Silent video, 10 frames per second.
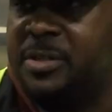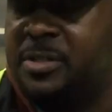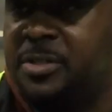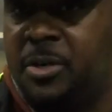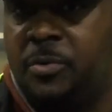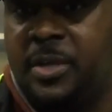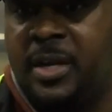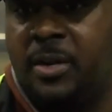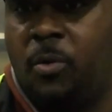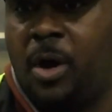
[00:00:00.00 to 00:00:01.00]
with us. You know, we
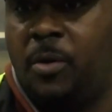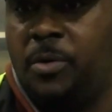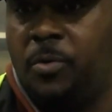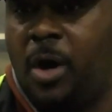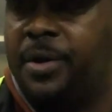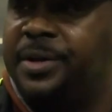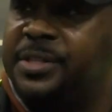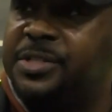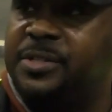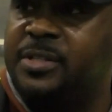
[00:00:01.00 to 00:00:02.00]
kind of walk, we walking
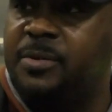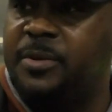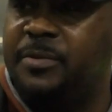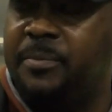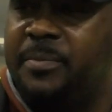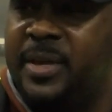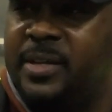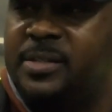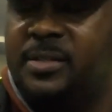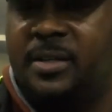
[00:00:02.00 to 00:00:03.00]
into somewhat of a
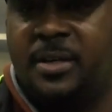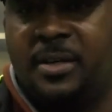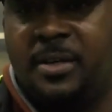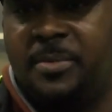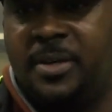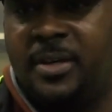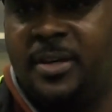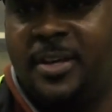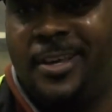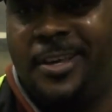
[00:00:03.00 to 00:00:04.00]
mess, uh,
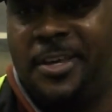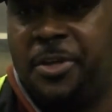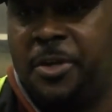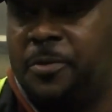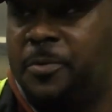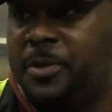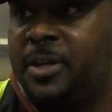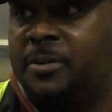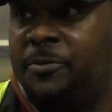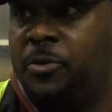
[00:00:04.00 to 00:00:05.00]
but you know, we
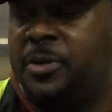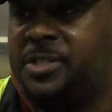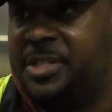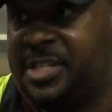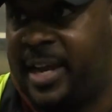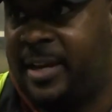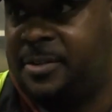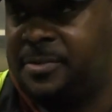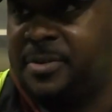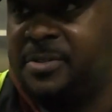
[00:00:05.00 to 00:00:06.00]
looking forward to the
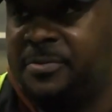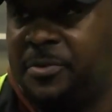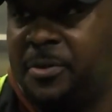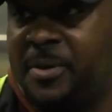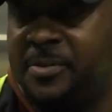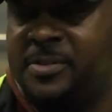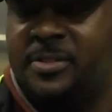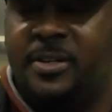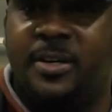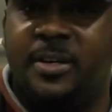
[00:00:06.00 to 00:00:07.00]
challenge first and
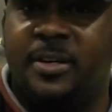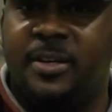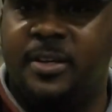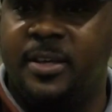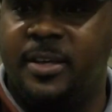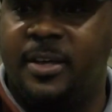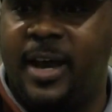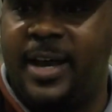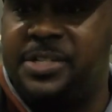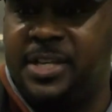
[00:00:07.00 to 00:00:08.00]
foremost. Uh,
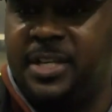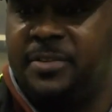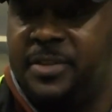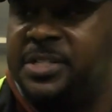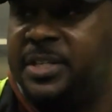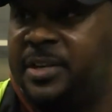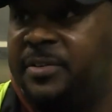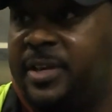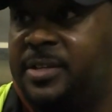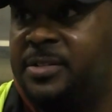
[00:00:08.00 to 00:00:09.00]
our objective each and
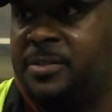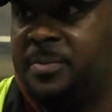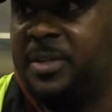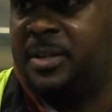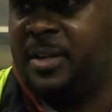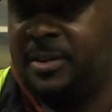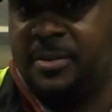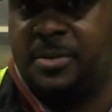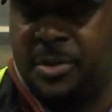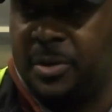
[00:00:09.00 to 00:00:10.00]
every day is going to be to
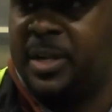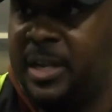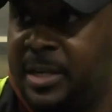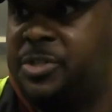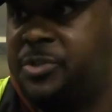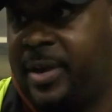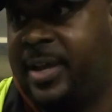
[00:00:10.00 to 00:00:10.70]
clear the, clear the